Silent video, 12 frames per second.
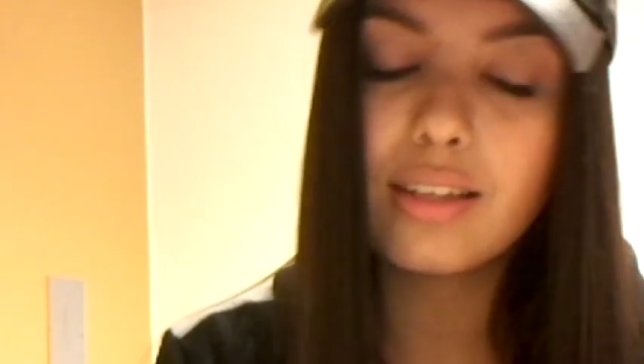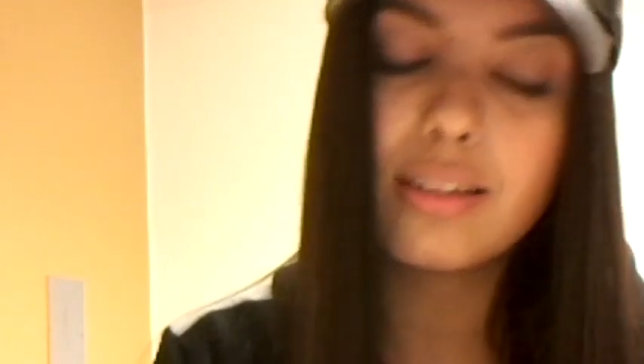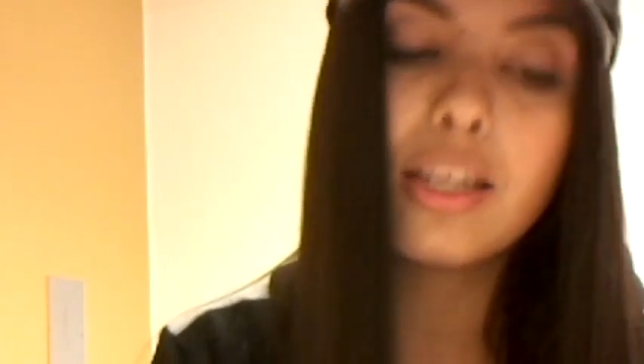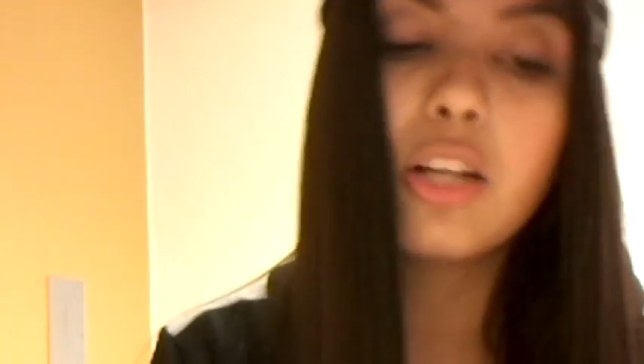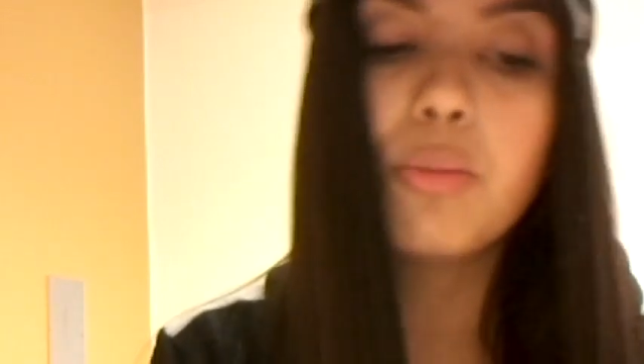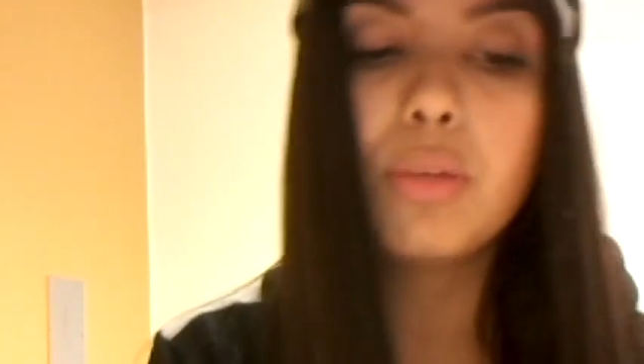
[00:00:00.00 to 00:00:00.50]
that
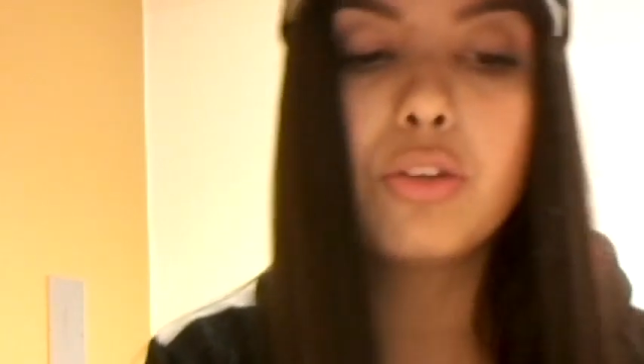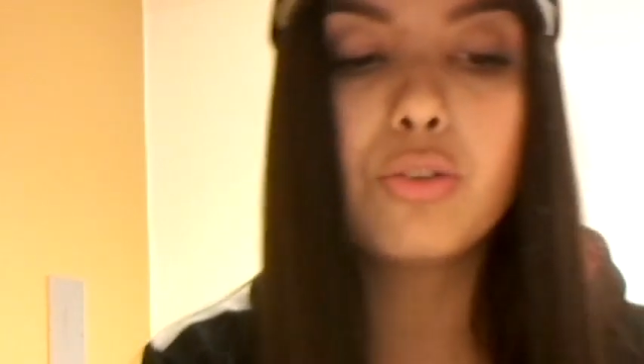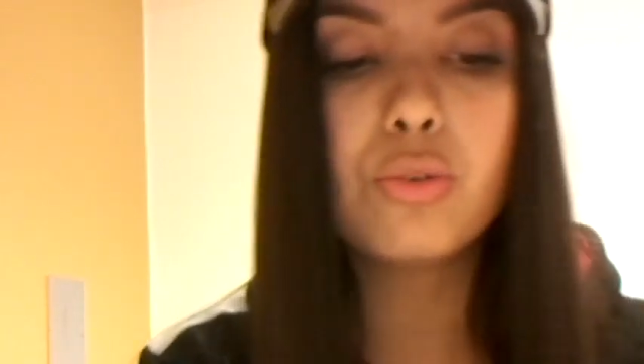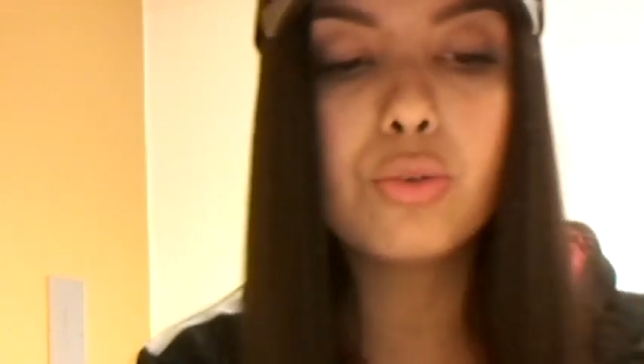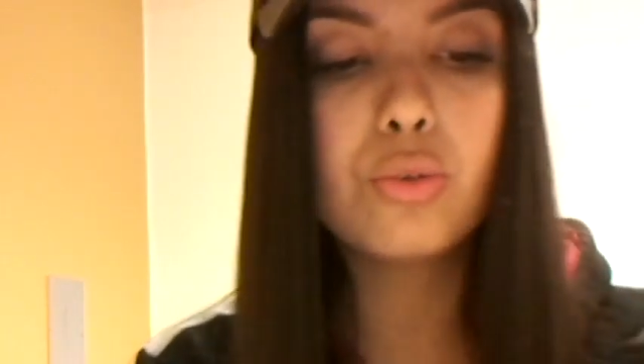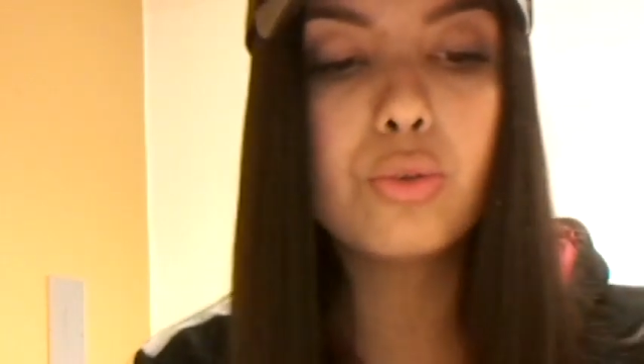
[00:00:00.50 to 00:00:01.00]
helped me
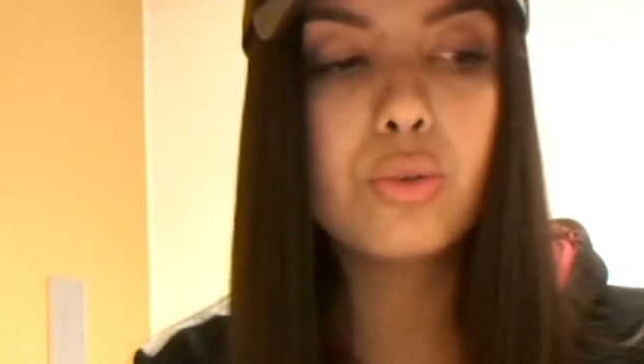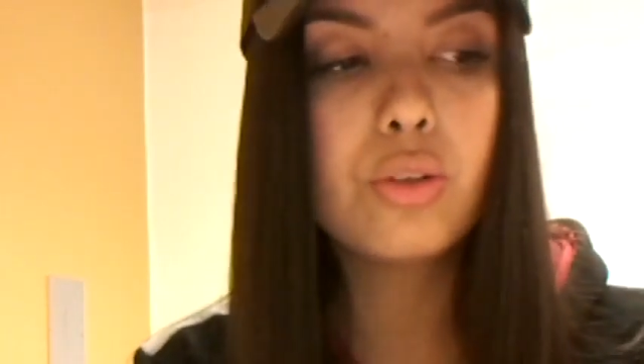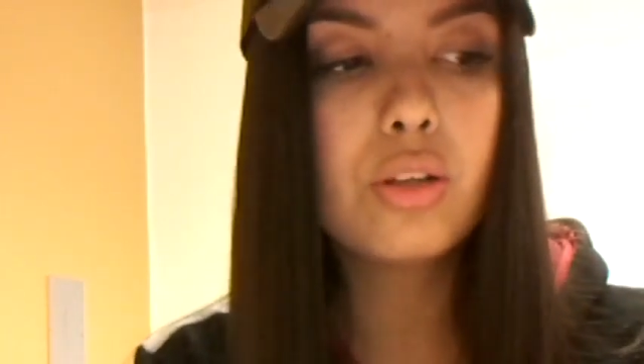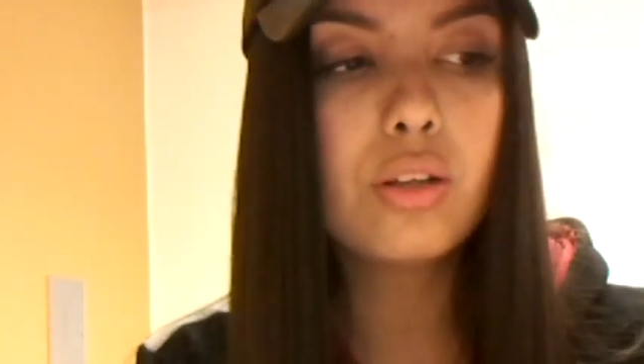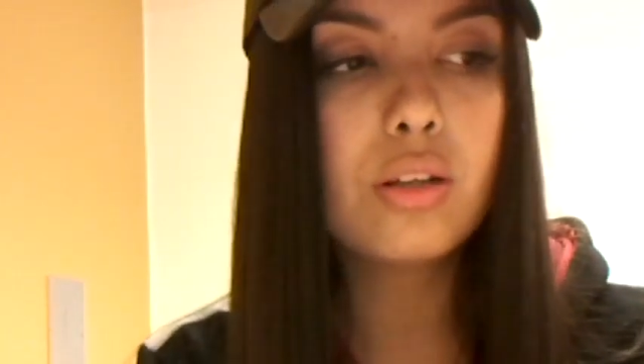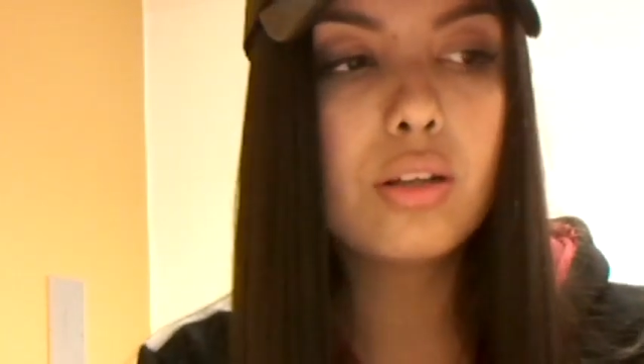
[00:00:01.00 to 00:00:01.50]
to
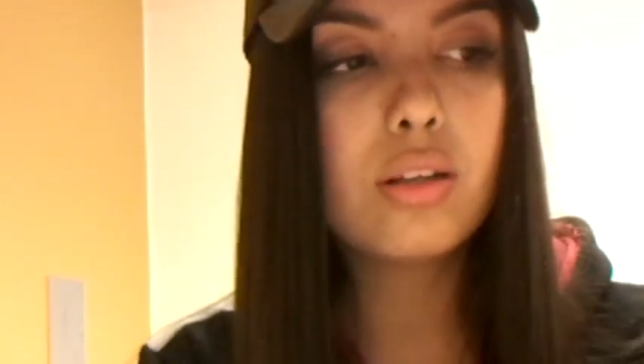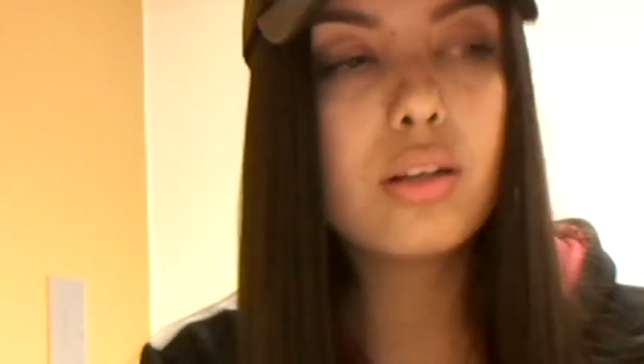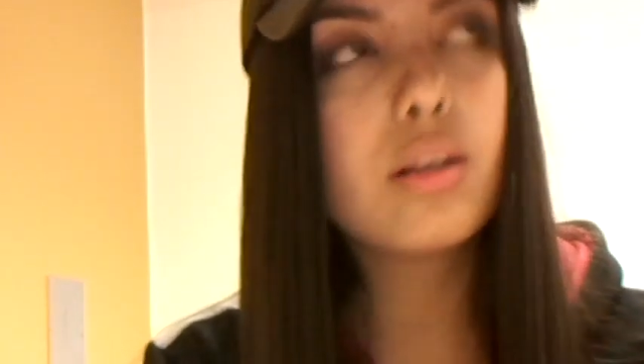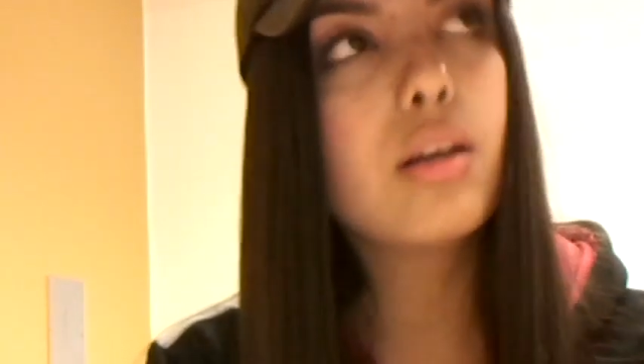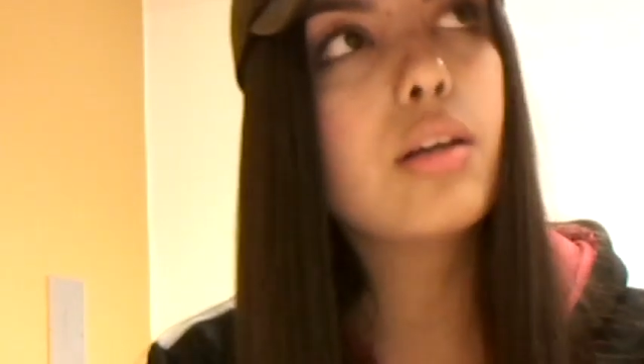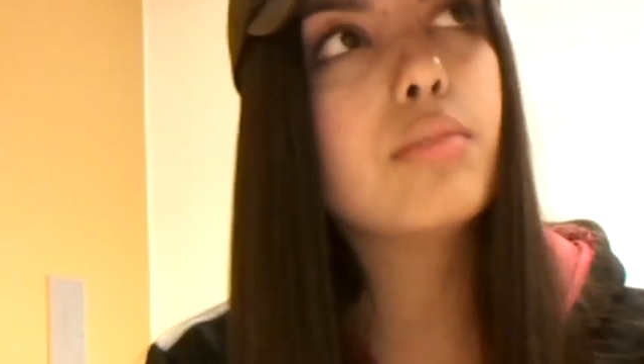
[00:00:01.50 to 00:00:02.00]

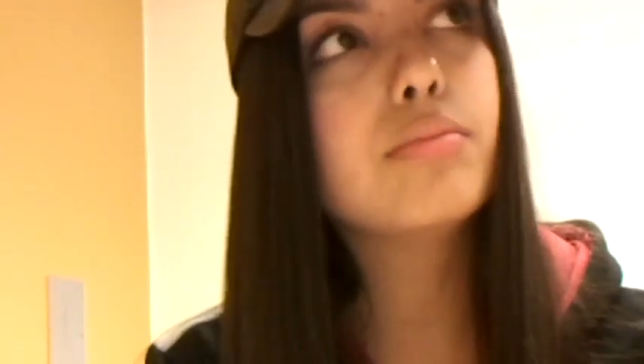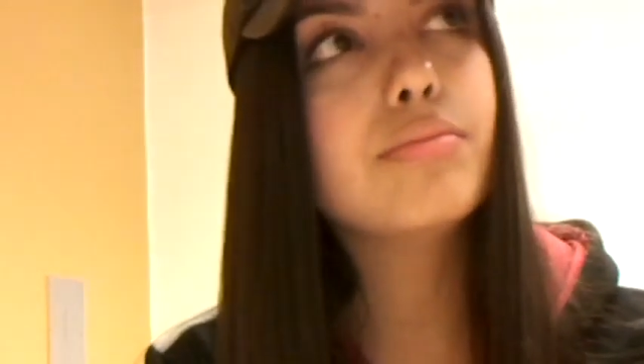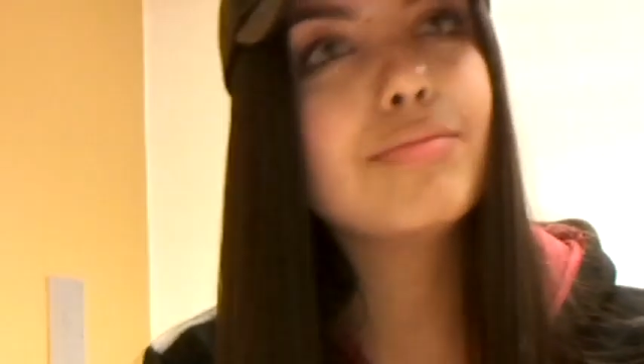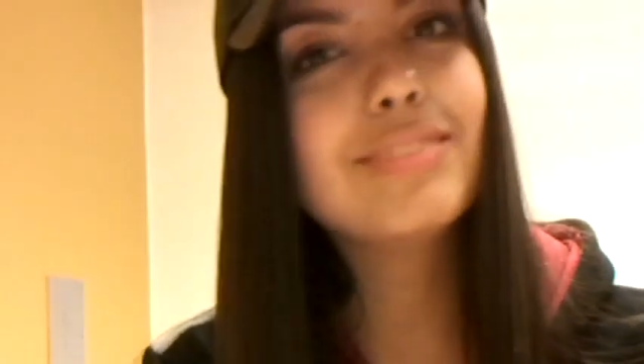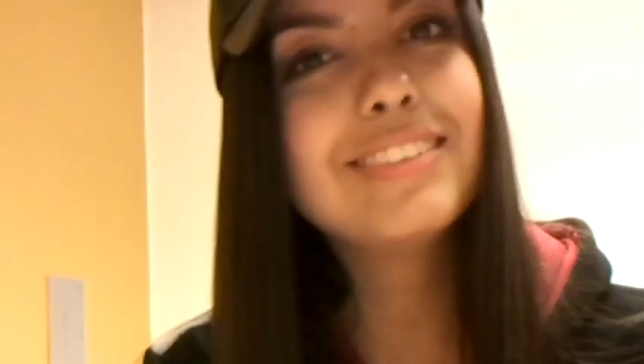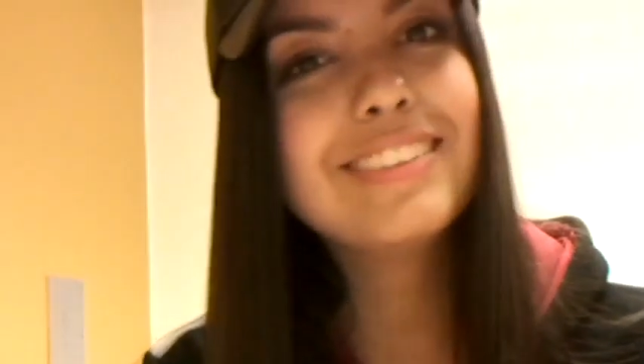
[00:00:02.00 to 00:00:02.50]

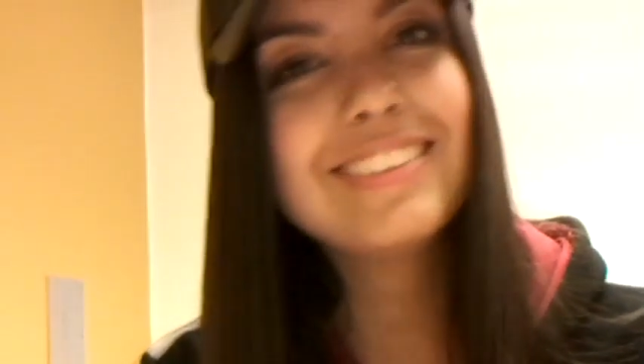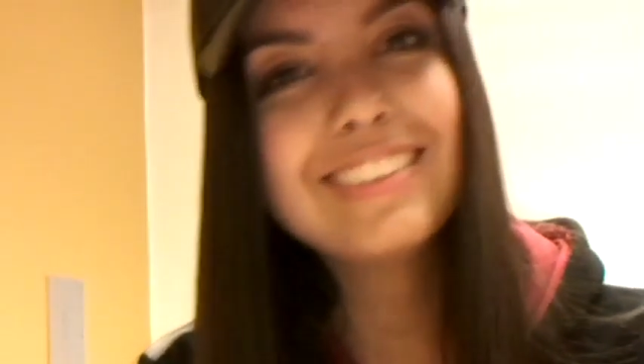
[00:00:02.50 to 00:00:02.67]
um,